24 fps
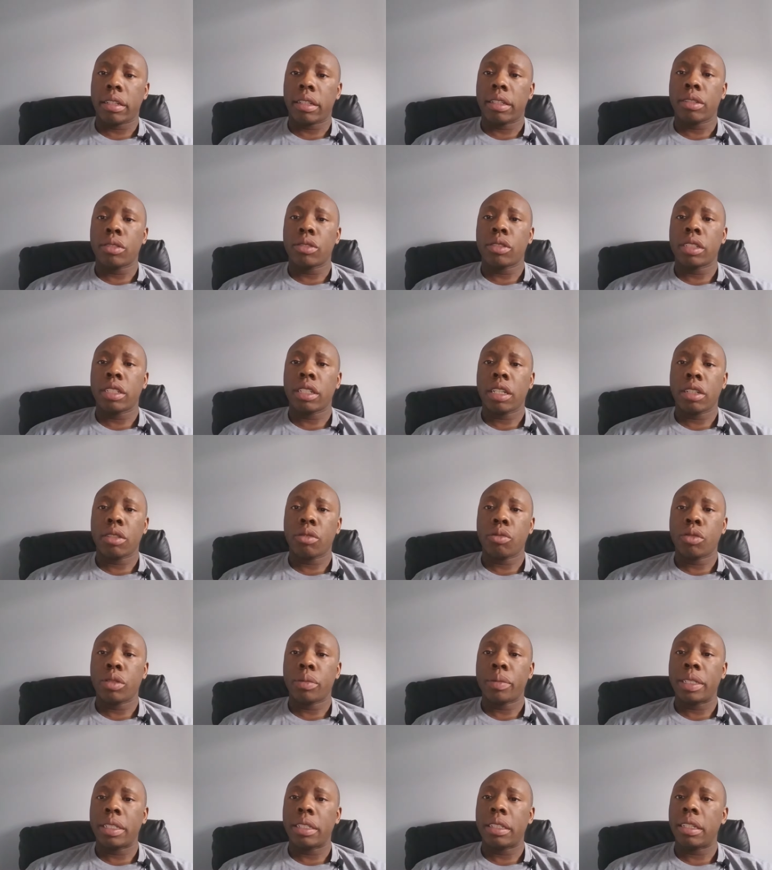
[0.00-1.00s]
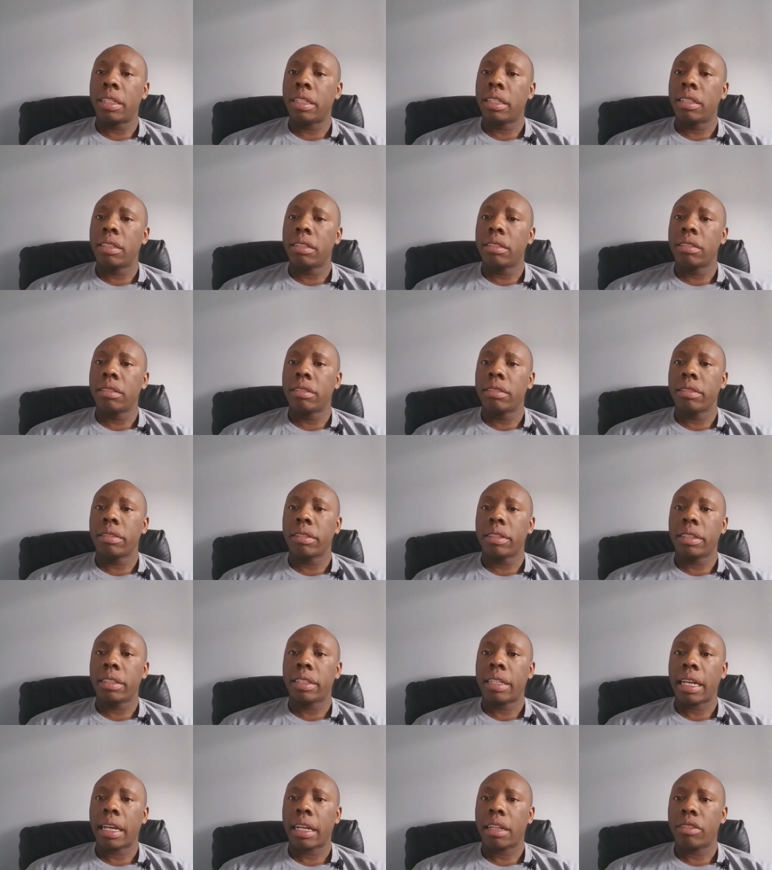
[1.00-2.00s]
kills a young woman in,
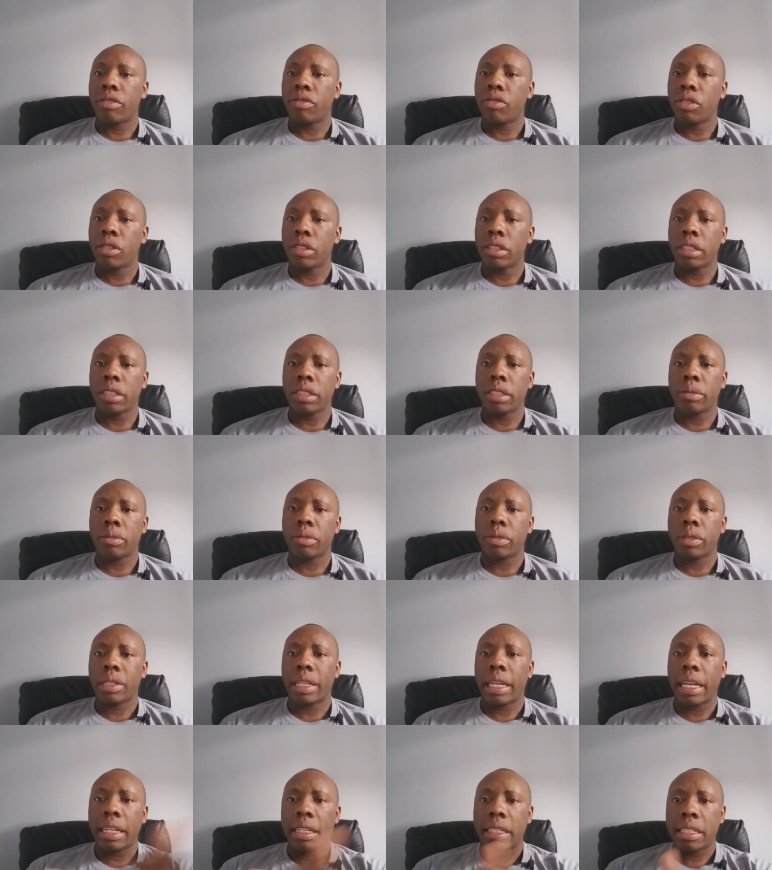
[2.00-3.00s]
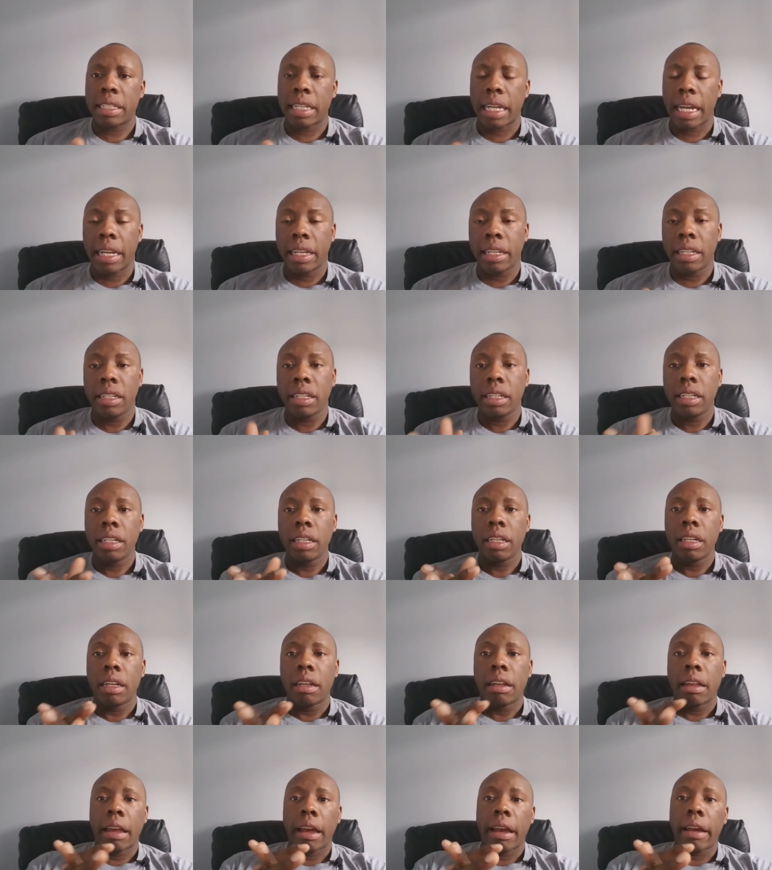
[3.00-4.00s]
in california kate steinle
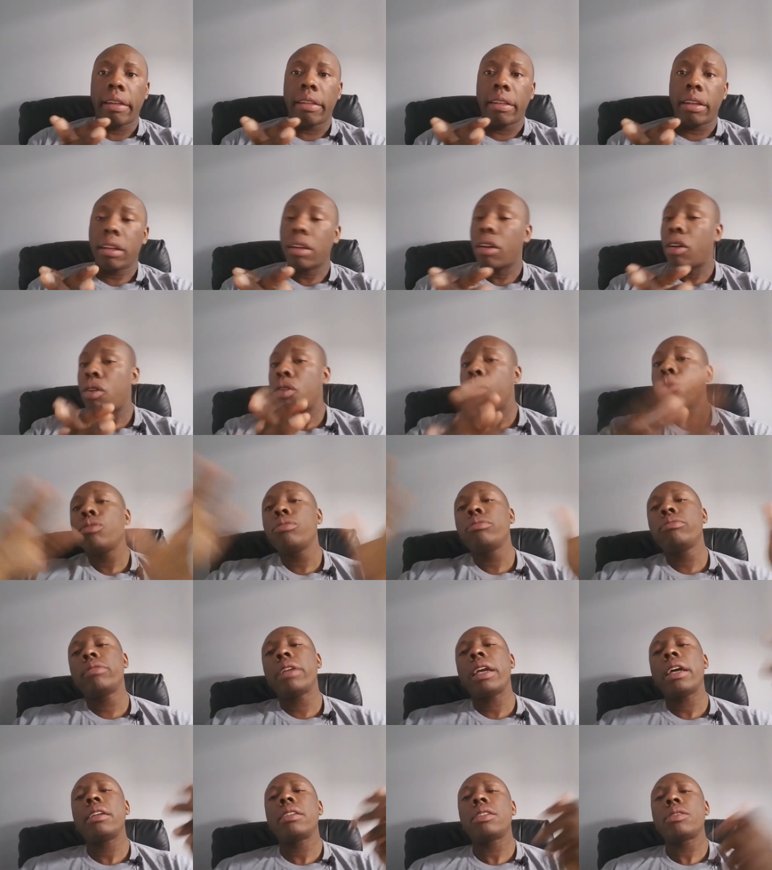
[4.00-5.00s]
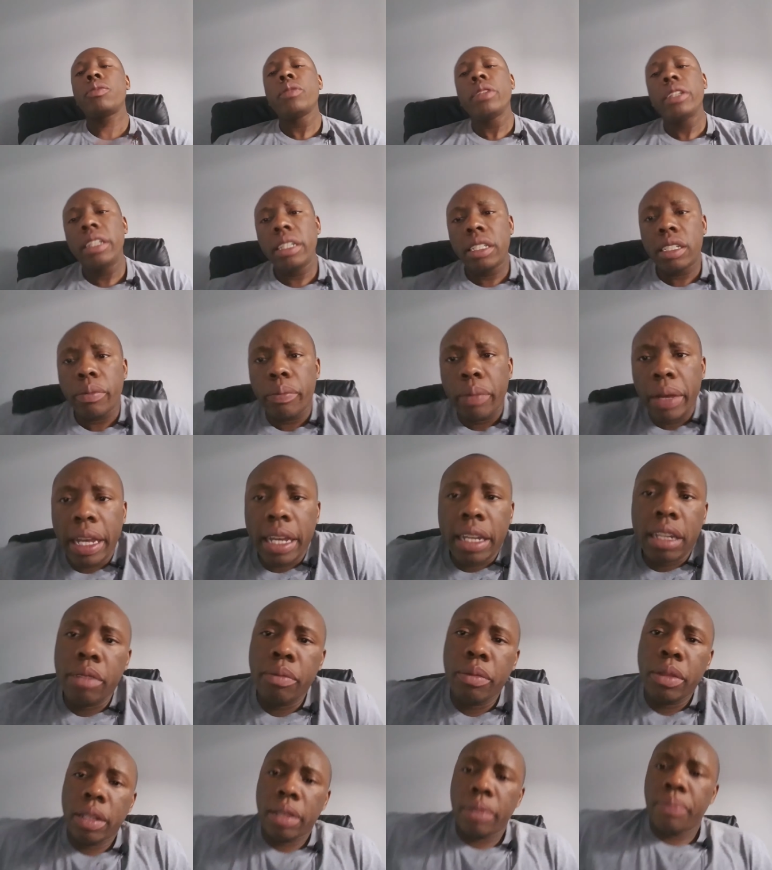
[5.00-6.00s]
and they, oh, yes, we need to
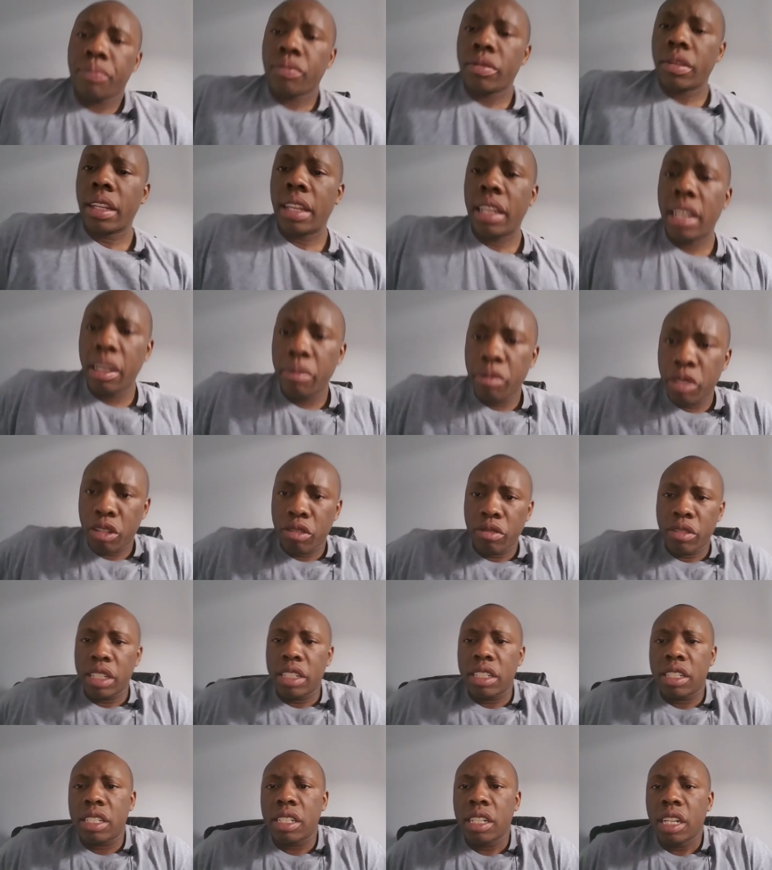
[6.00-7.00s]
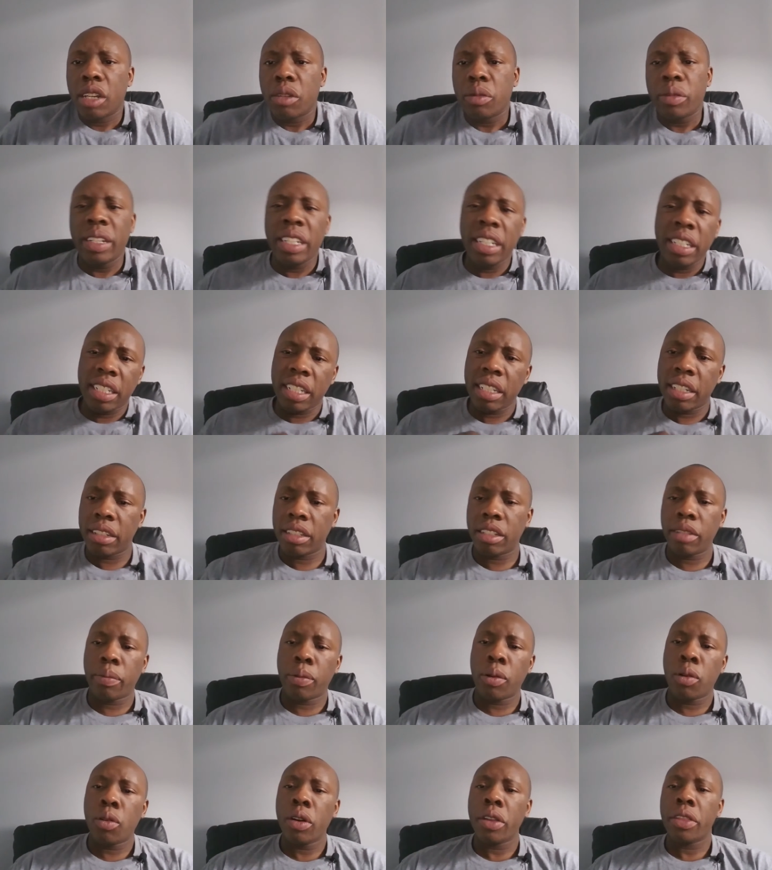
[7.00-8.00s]
ban Im- immigrants, we need to
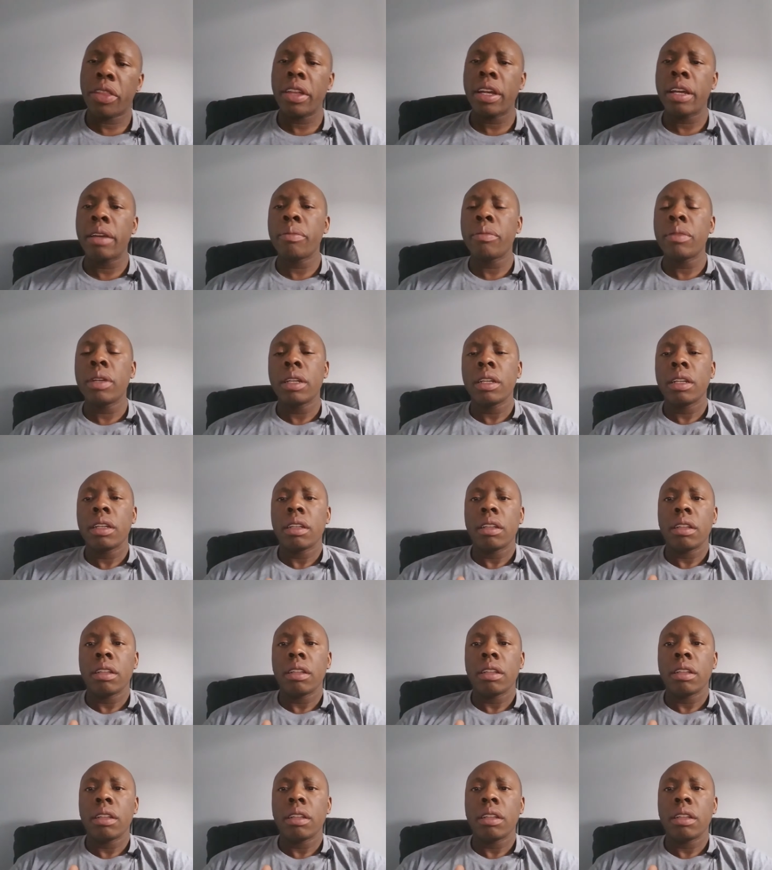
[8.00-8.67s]
deport them.